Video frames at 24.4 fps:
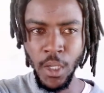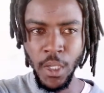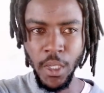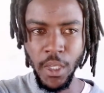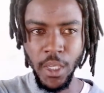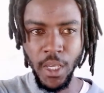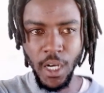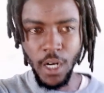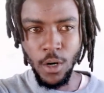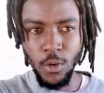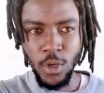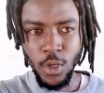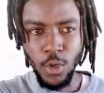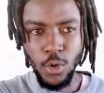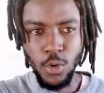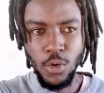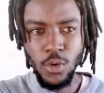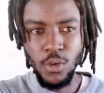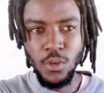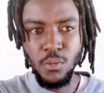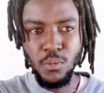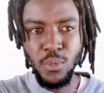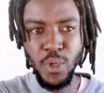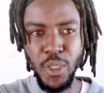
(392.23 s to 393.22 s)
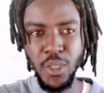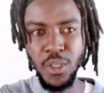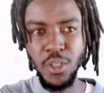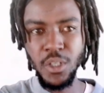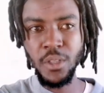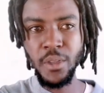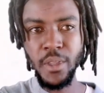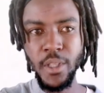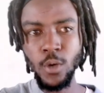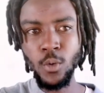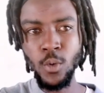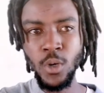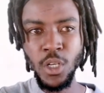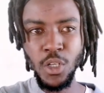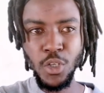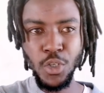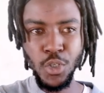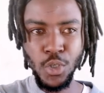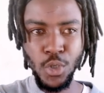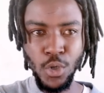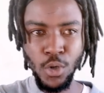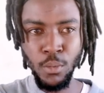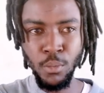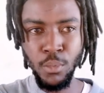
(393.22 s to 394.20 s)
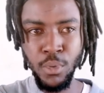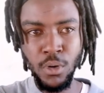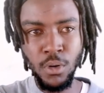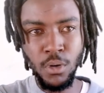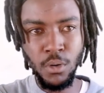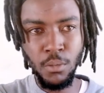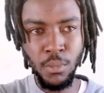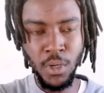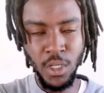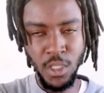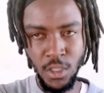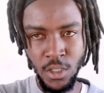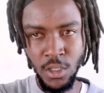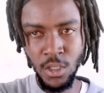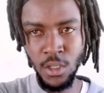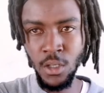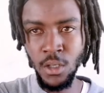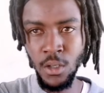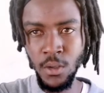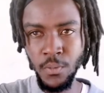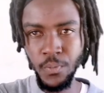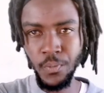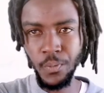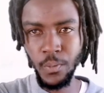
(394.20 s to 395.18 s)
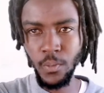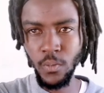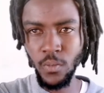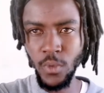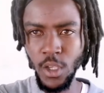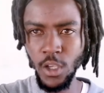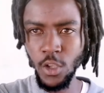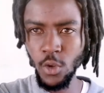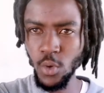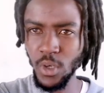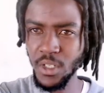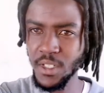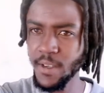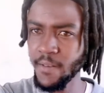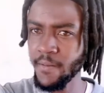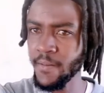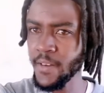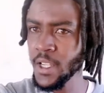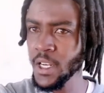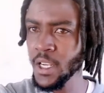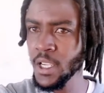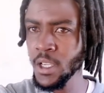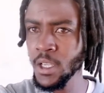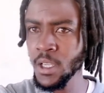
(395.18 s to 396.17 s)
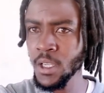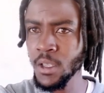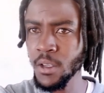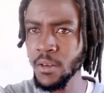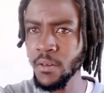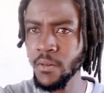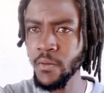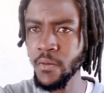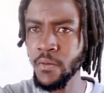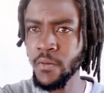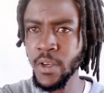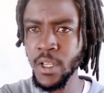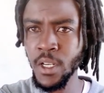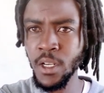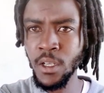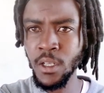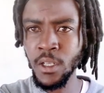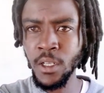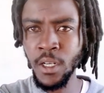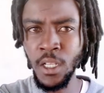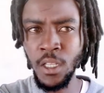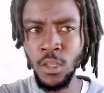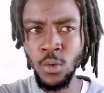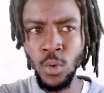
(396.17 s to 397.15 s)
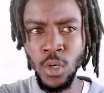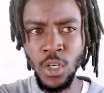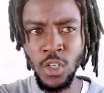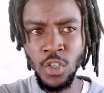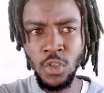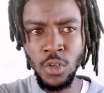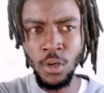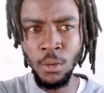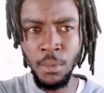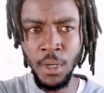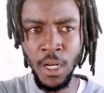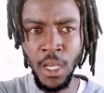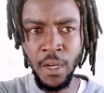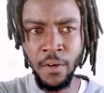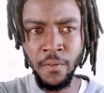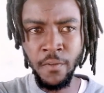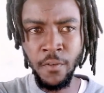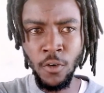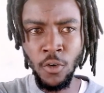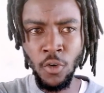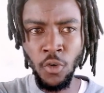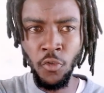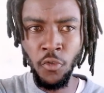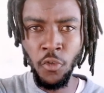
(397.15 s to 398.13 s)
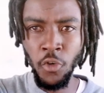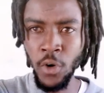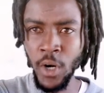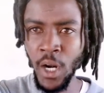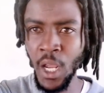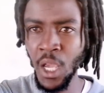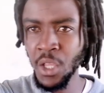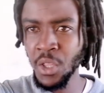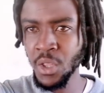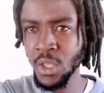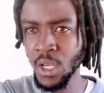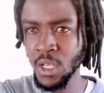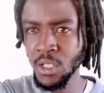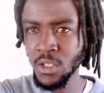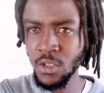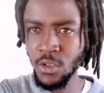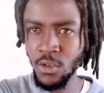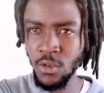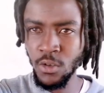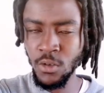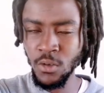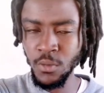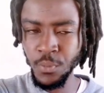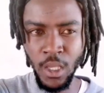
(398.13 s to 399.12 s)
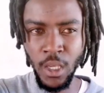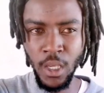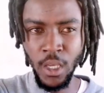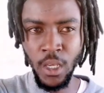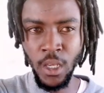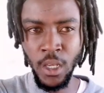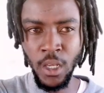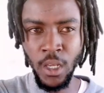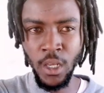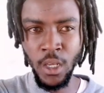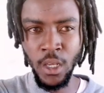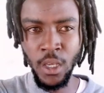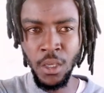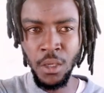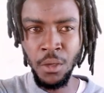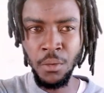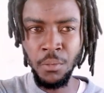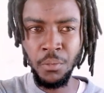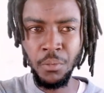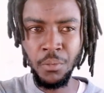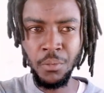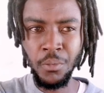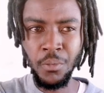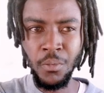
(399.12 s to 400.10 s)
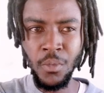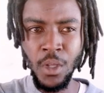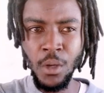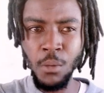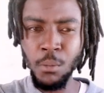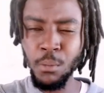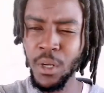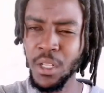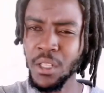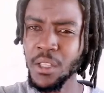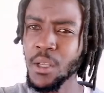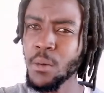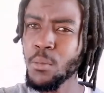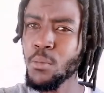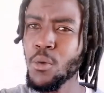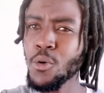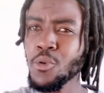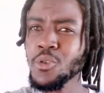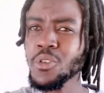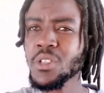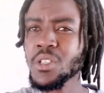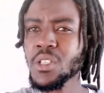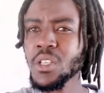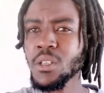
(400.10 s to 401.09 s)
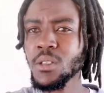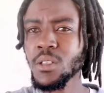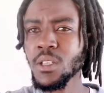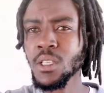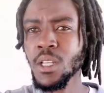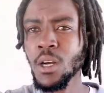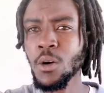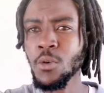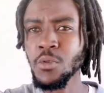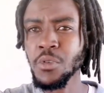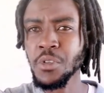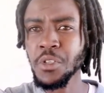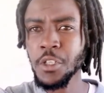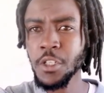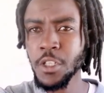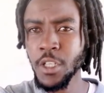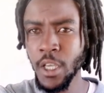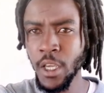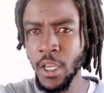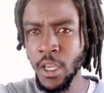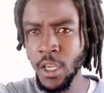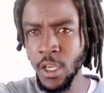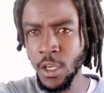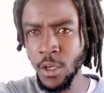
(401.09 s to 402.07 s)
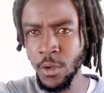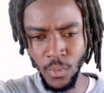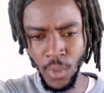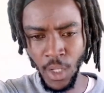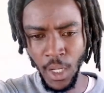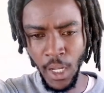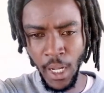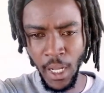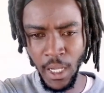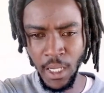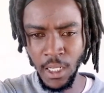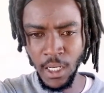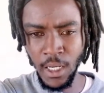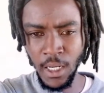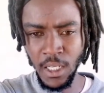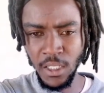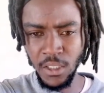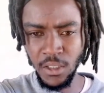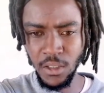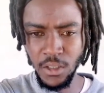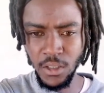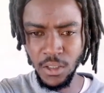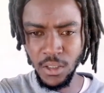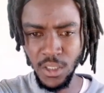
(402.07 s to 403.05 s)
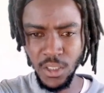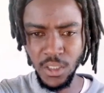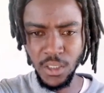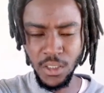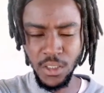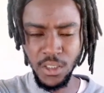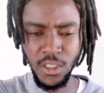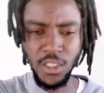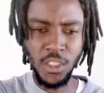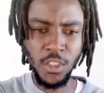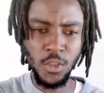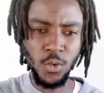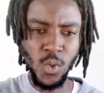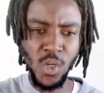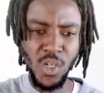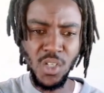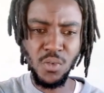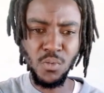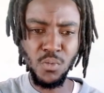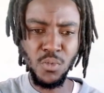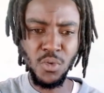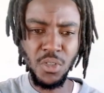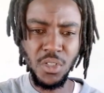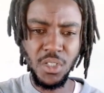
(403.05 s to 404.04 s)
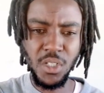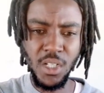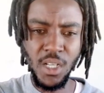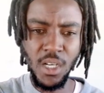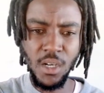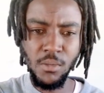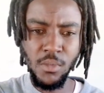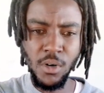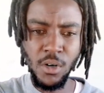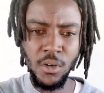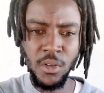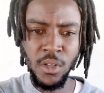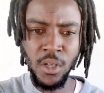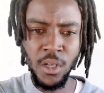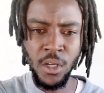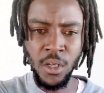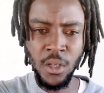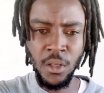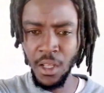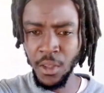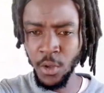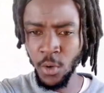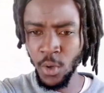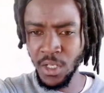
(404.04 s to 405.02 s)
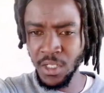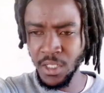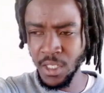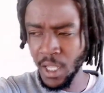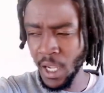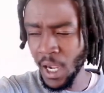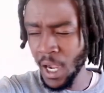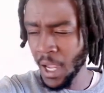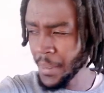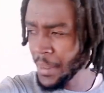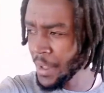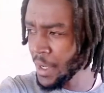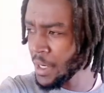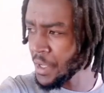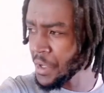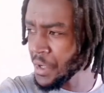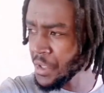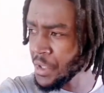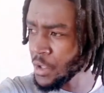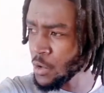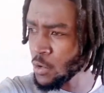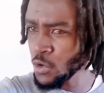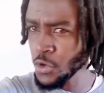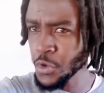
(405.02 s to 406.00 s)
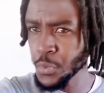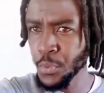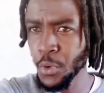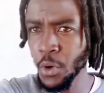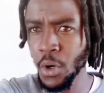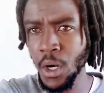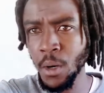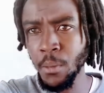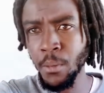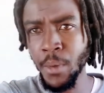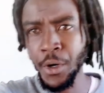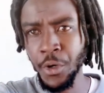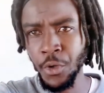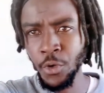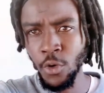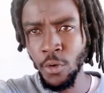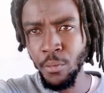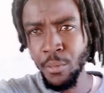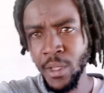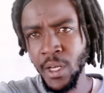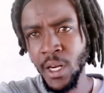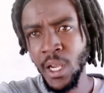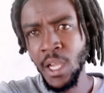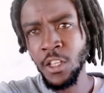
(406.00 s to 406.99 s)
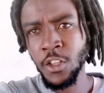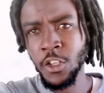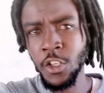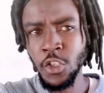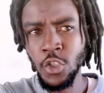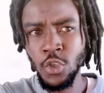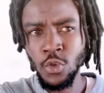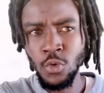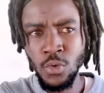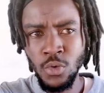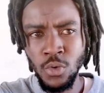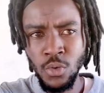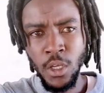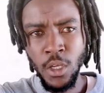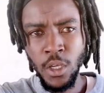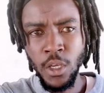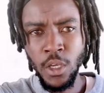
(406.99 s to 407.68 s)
Yeah, we couldn't meet in the workshop. But it was a very, very great workshop, like for writers, you know. But the most thing that I would say I learned, it was mostly about there was the other lady who spoke about copyright issues,